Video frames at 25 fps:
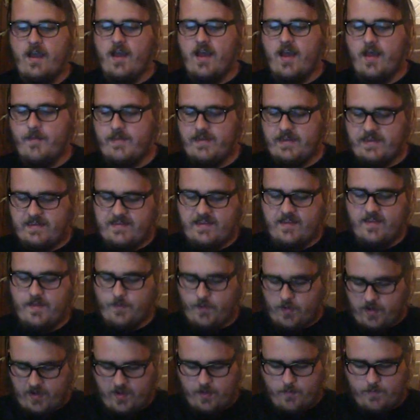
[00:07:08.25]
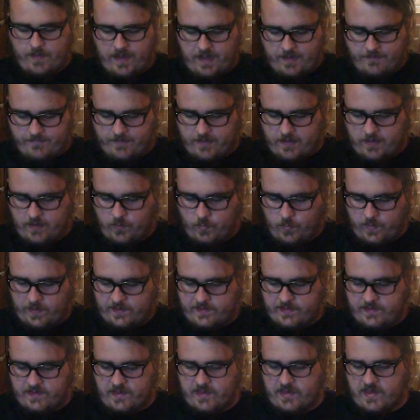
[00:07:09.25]
You can tell that Mario Bava
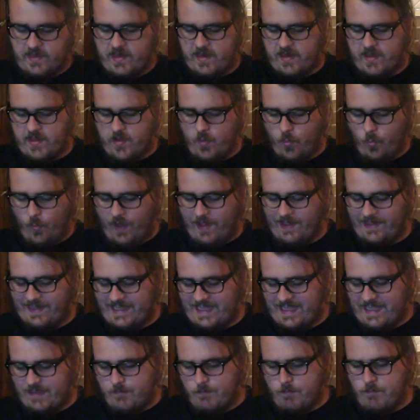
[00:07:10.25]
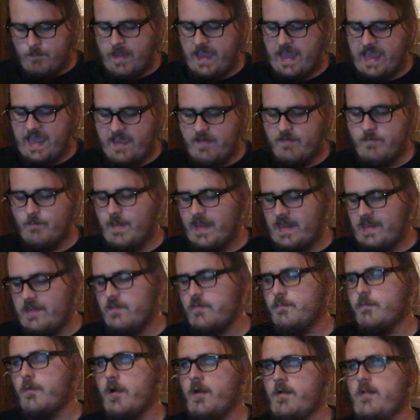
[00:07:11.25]
was, while he may have made
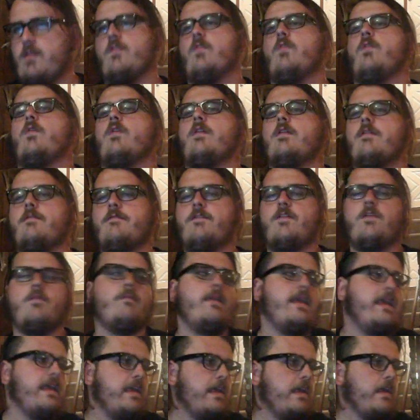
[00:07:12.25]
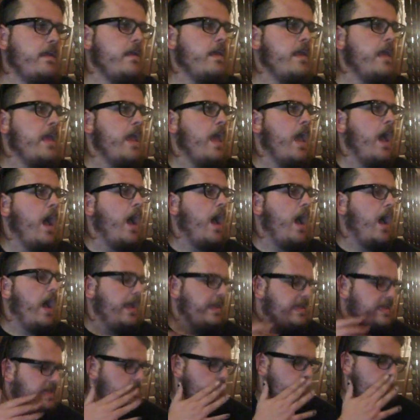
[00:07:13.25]
his mark in horror filmmaking,
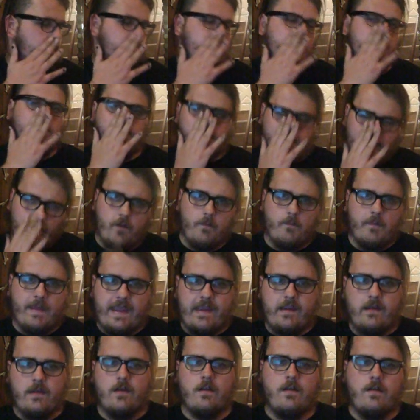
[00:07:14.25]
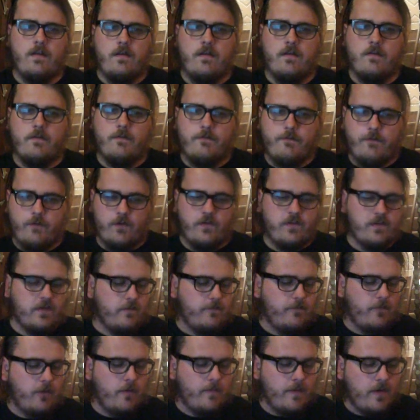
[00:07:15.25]
he was a filmmaker first
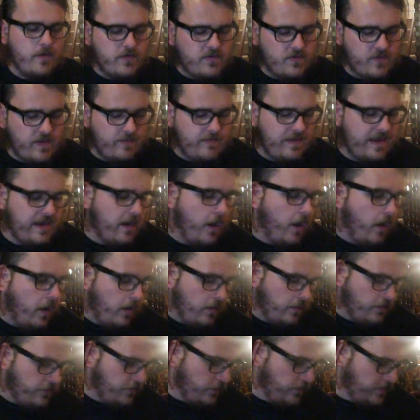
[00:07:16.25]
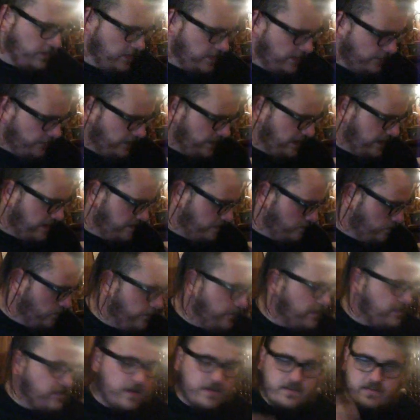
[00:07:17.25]
and foremost, so he made all sorts of different kinds of
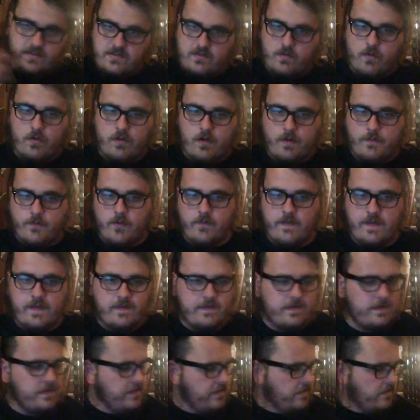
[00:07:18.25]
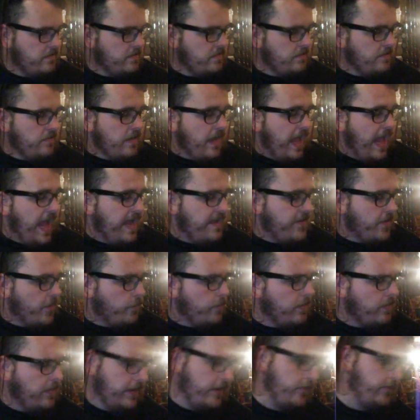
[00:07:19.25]
movies, not just horror movies. And
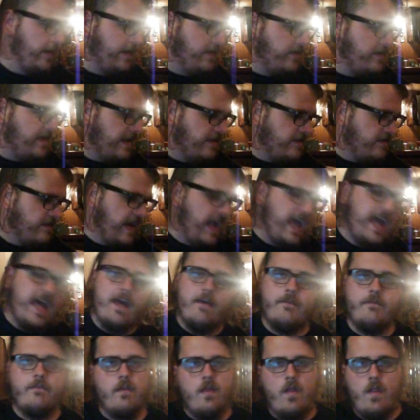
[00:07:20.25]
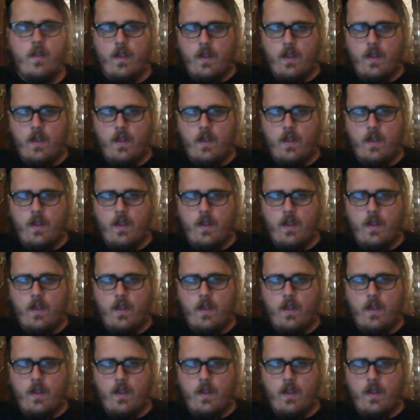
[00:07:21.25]
they're really great sets to have.